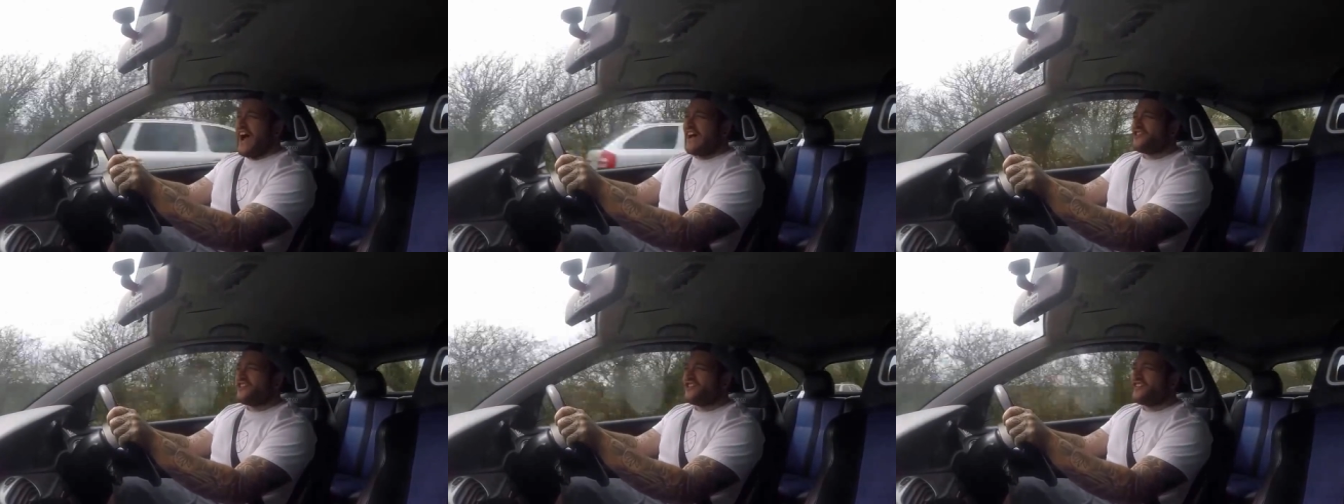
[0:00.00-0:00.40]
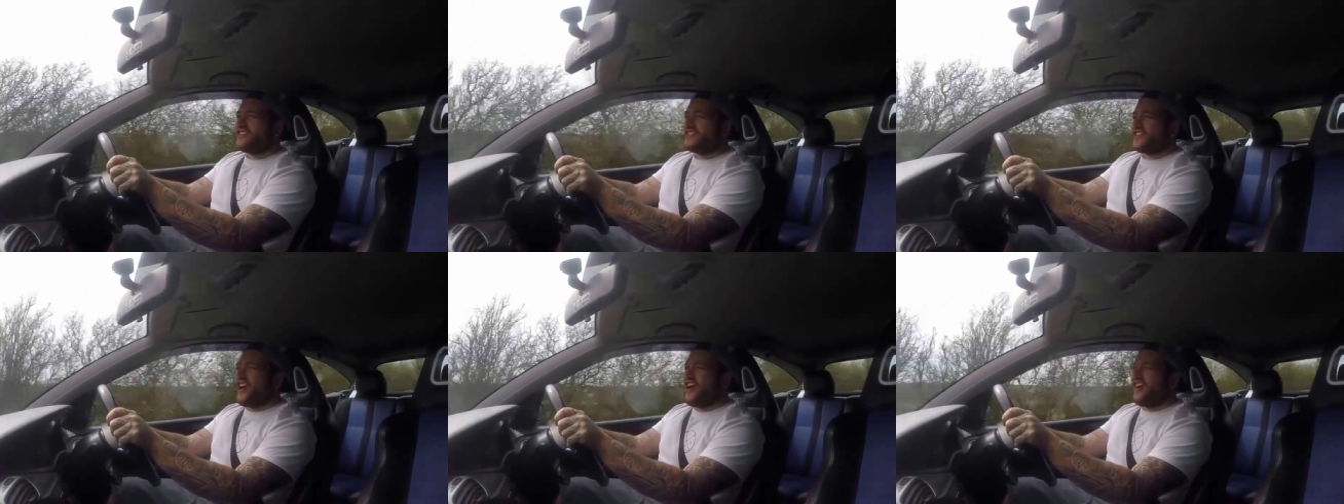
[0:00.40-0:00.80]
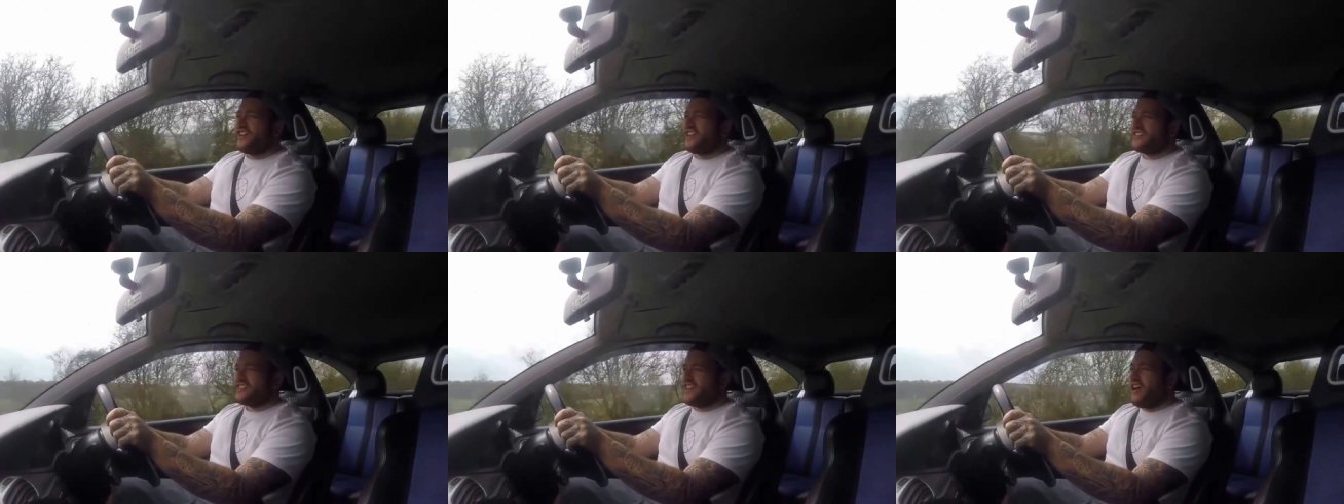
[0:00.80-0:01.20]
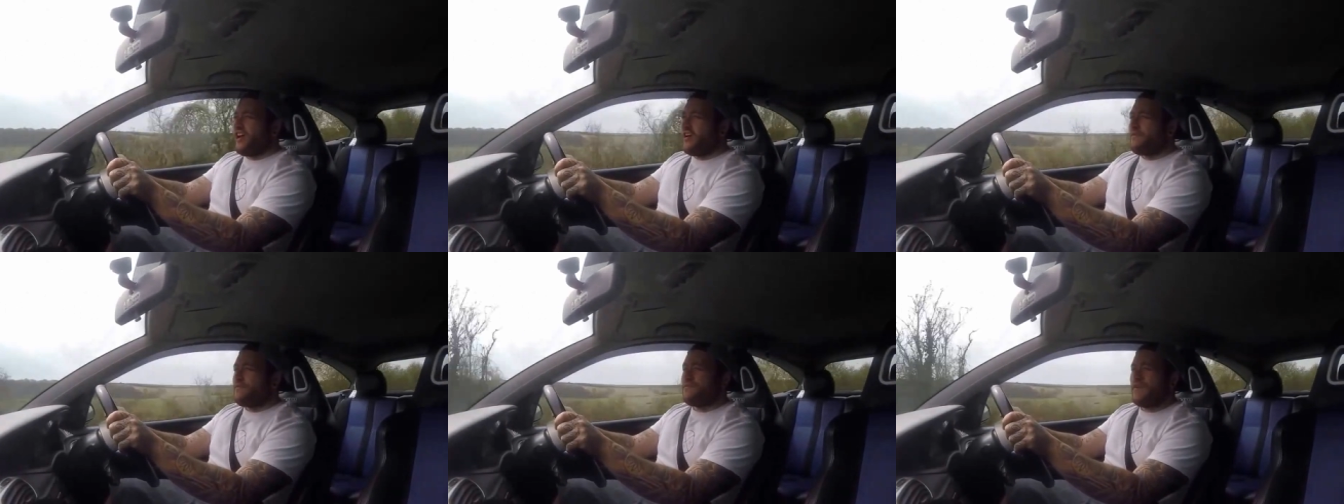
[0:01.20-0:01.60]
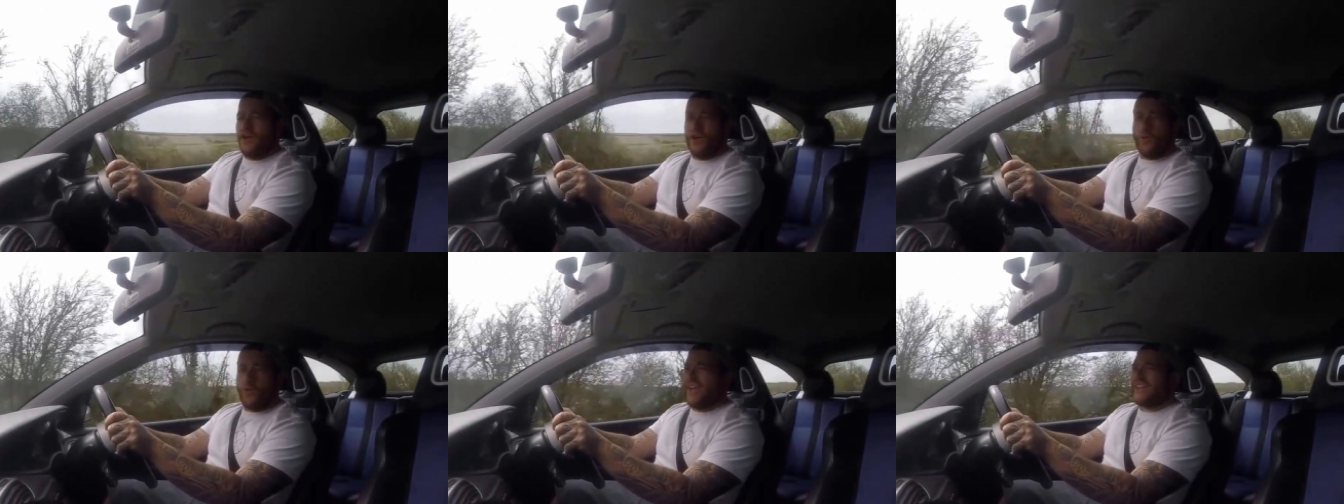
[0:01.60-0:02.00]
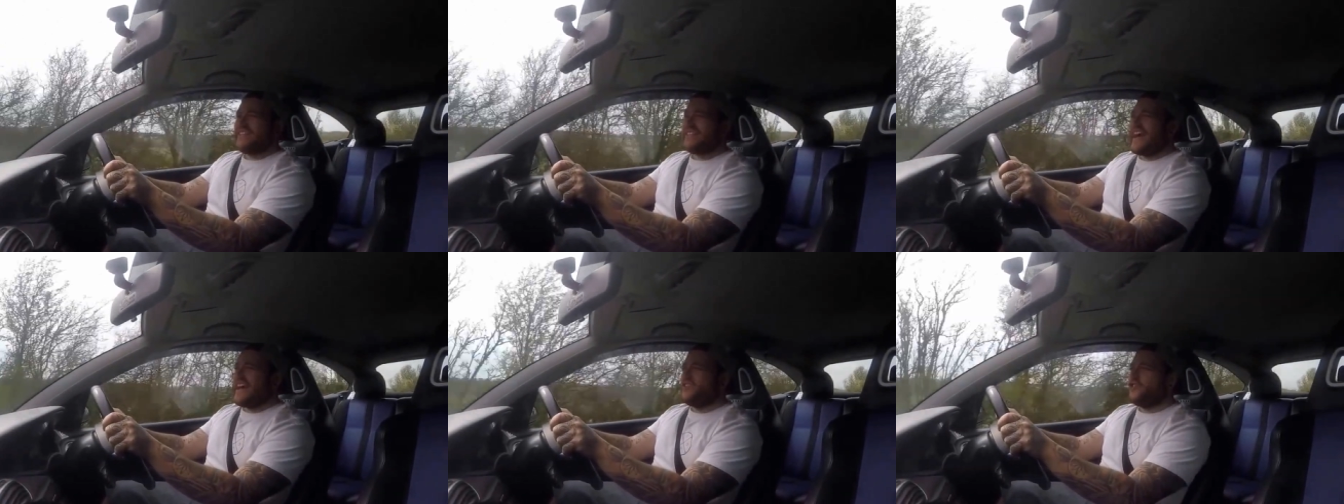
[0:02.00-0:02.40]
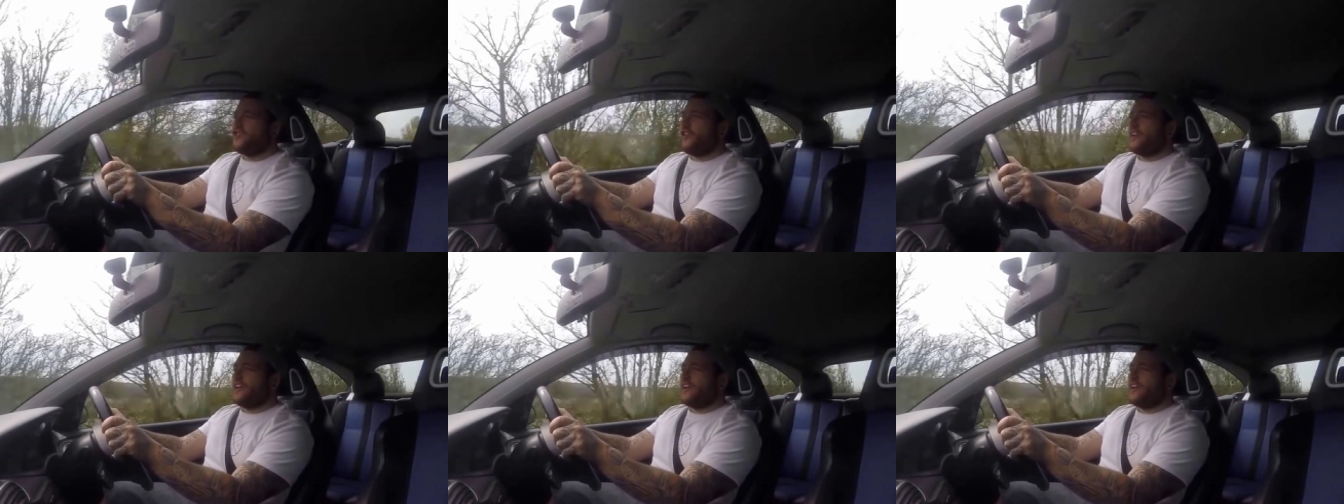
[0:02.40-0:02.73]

actually started its life when Dan got